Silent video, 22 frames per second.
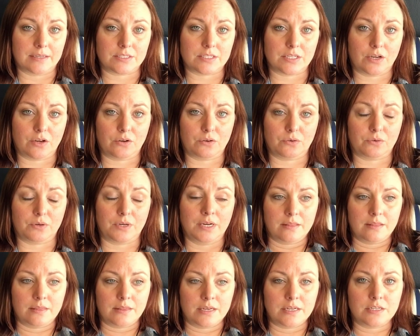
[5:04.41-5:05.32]
So
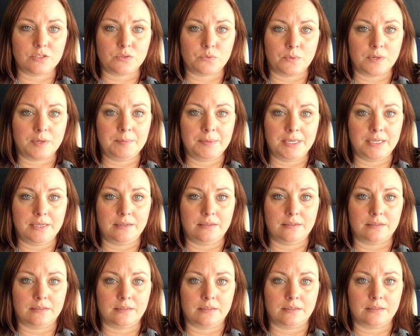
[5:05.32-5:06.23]
these
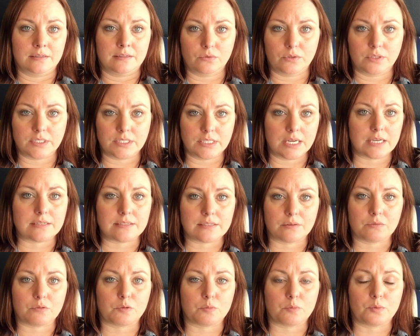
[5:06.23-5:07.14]
women, yes,
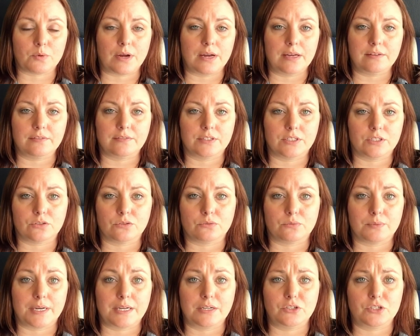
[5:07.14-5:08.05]
they were brave and
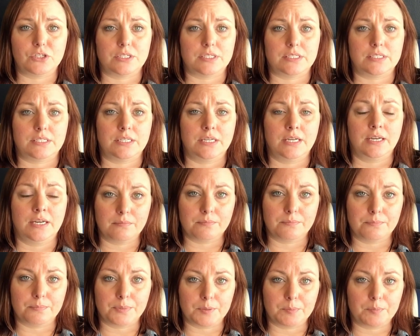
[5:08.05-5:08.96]
courageous,
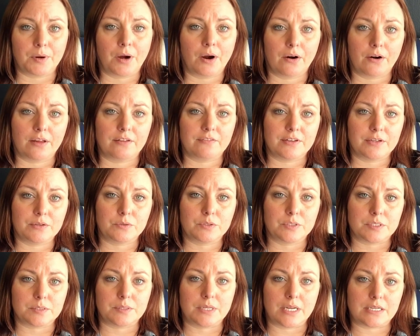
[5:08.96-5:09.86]
But part of it
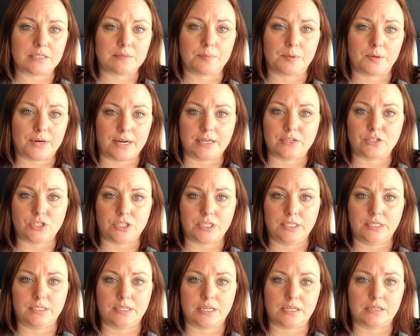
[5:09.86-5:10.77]
was
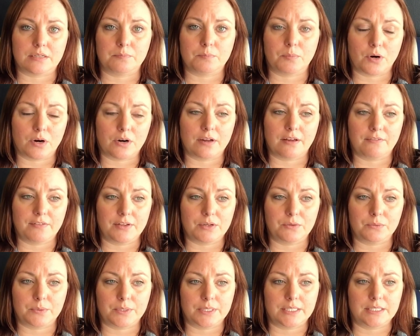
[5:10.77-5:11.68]
desperation. Part of
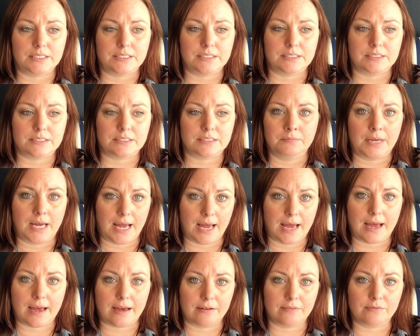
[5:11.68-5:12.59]
it was, I
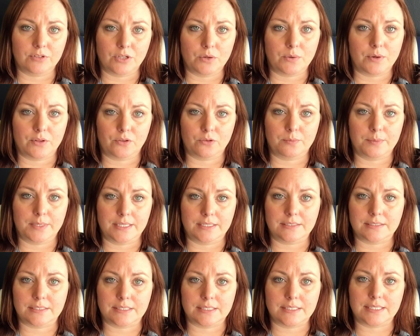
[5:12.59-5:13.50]
have no other
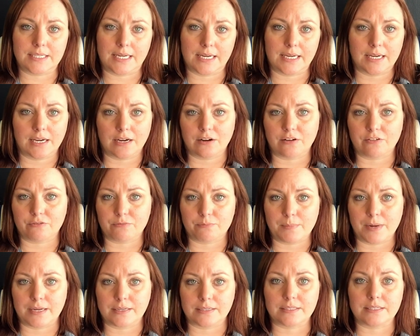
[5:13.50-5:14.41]
means to take care
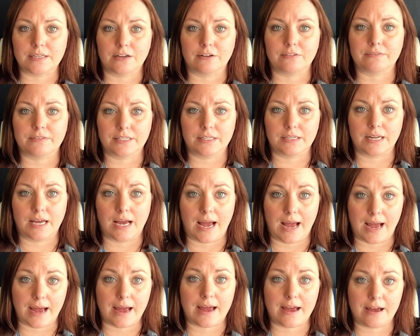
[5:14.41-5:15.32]
of myself and
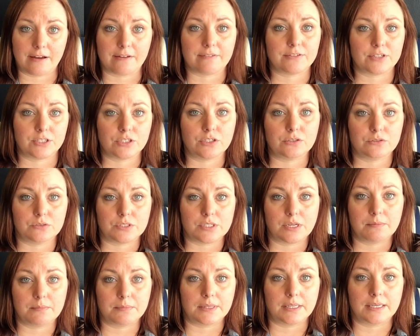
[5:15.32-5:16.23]
I have to do
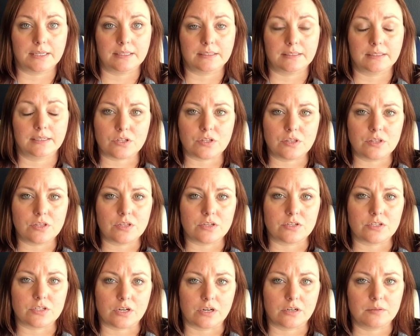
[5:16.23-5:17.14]
something.
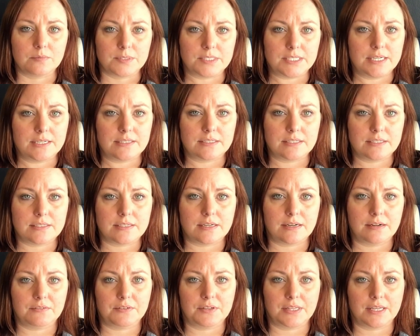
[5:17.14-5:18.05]
The circumstances
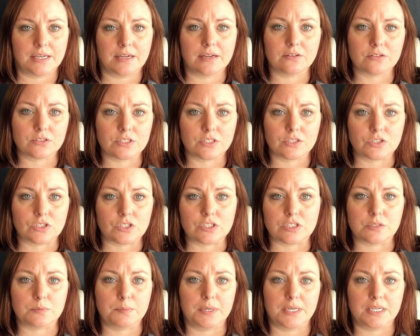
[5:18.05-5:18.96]
and everything else, this
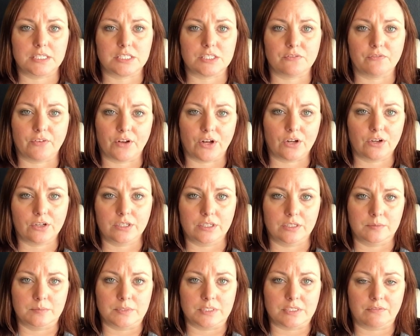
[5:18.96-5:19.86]
just speaks
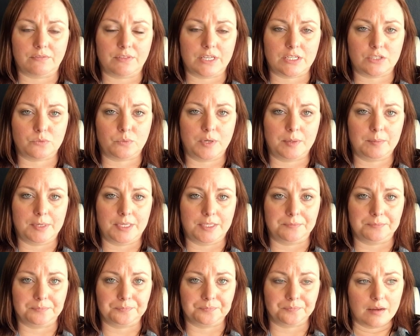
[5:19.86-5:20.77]
volumes of these
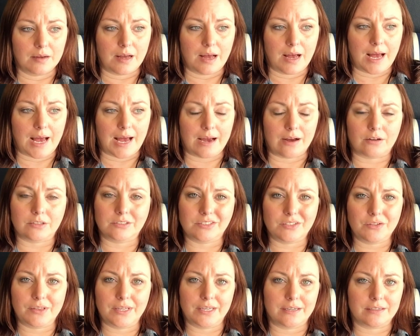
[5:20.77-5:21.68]
women. I
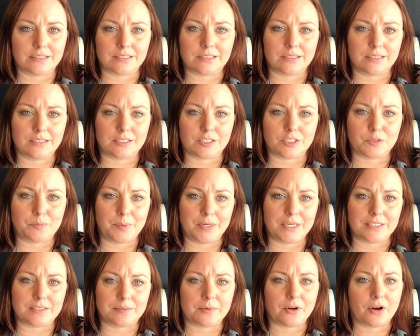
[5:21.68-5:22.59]
also think it
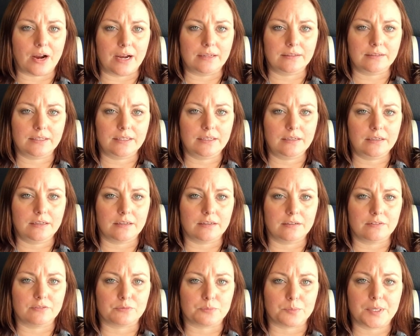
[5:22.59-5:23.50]
speaks greatly
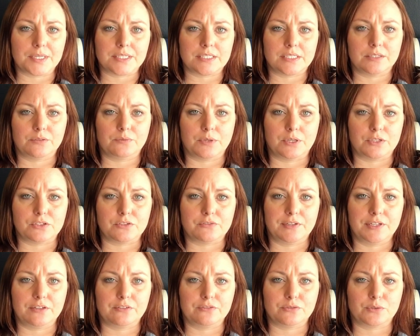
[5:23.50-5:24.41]
of President
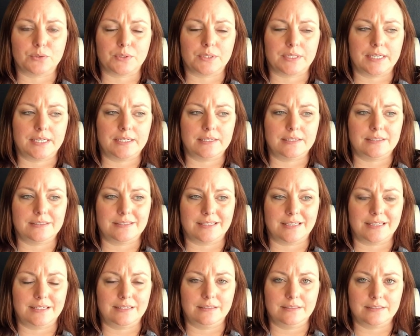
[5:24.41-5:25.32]
Roosevelt for his
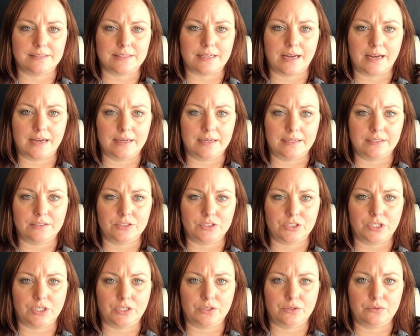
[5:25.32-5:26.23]
insight
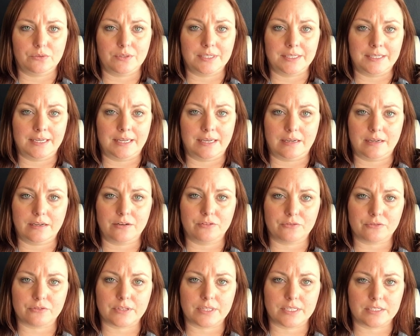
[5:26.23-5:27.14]
into the need
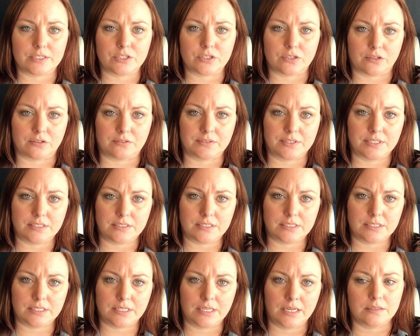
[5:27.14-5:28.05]
for this
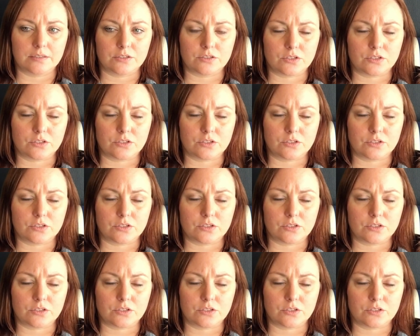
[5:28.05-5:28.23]
service.